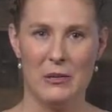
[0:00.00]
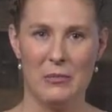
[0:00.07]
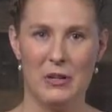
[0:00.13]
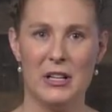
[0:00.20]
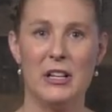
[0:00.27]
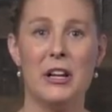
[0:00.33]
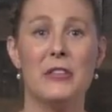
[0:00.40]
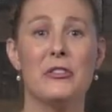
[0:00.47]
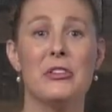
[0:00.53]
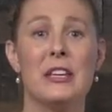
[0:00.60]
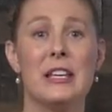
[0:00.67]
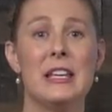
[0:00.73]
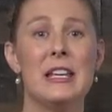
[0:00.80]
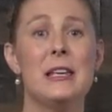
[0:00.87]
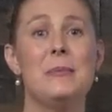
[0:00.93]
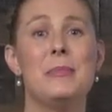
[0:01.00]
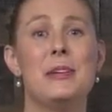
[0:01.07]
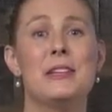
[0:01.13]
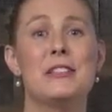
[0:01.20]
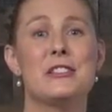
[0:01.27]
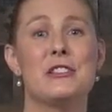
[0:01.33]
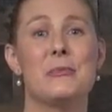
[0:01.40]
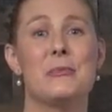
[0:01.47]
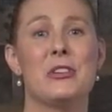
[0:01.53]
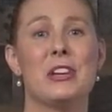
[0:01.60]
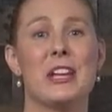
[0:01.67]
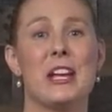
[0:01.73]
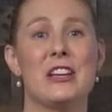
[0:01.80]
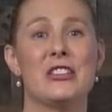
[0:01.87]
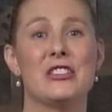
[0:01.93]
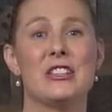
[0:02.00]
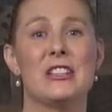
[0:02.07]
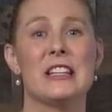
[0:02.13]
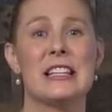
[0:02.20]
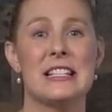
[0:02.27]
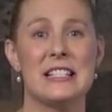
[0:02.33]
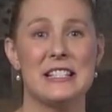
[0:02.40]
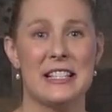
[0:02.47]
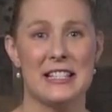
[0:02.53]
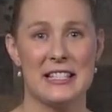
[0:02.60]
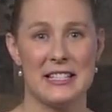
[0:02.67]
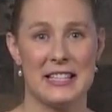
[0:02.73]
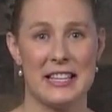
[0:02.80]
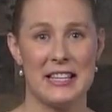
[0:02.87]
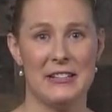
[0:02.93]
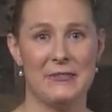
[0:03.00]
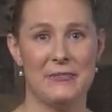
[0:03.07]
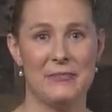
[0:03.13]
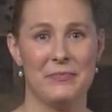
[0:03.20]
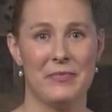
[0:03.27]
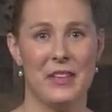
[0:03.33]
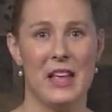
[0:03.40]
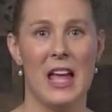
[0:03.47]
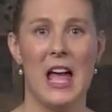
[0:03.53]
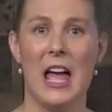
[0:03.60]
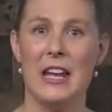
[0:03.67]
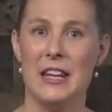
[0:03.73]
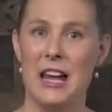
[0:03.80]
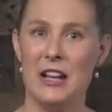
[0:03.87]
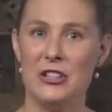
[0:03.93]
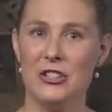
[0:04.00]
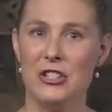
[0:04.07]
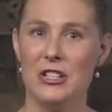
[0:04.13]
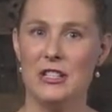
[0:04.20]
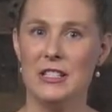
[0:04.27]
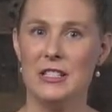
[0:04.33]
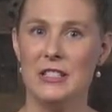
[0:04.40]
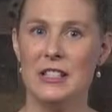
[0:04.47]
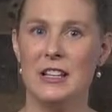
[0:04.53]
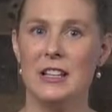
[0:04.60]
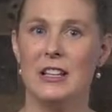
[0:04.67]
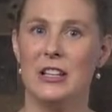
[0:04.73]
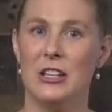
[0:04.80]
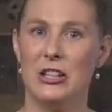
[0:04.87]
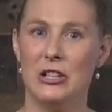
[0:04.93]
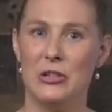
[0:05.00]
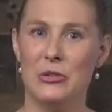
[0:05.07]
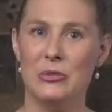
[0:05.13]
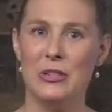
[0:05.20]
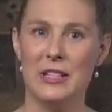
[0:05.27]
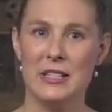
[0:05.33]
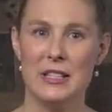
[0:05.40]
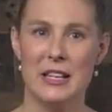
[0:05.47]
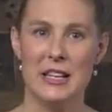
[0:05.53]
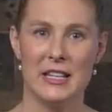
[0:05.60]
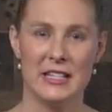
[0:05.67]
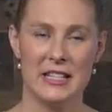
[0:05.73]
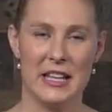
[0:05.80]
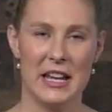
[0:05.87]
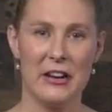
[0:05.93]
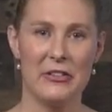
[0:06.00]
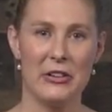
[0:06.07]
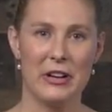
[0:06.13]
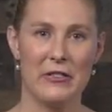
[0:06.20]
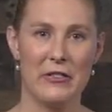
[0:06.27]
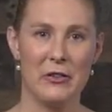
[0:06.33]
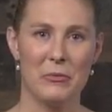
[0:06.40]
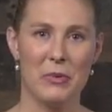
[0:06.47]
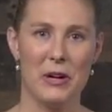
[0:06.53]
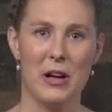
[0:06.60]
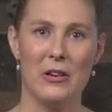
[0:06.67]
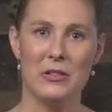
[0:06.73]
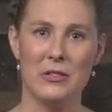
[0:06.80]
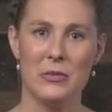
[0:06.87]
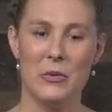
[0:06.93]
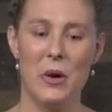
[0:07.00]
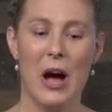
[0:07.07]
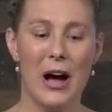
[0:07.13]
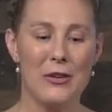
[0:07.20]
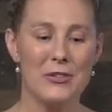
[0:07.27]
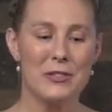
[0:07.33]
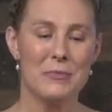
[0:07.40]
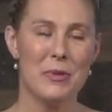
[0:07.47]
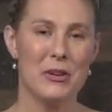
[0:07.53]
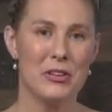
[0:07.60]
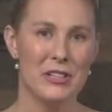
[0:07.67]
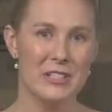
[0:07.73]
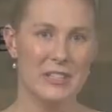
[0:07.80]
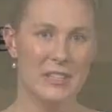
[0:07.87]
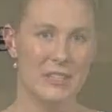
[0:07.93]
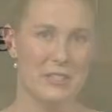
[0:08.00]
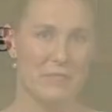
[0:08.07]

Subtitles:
but another key piece to communication is listening. And not just you listening as the caregiver, but also how does Parkinson's